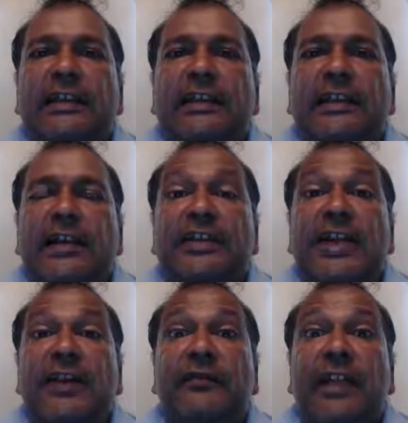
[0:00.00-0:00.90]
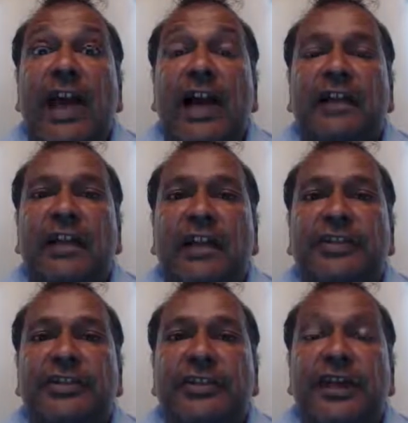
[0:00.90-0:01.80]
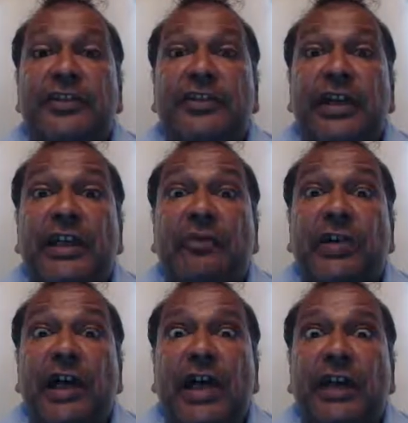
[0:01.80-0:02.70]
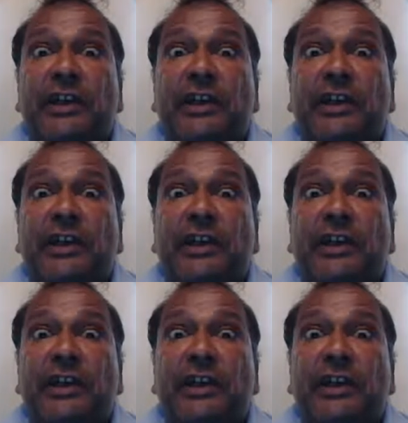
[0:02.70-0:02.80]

and you have knowledge that you can apply,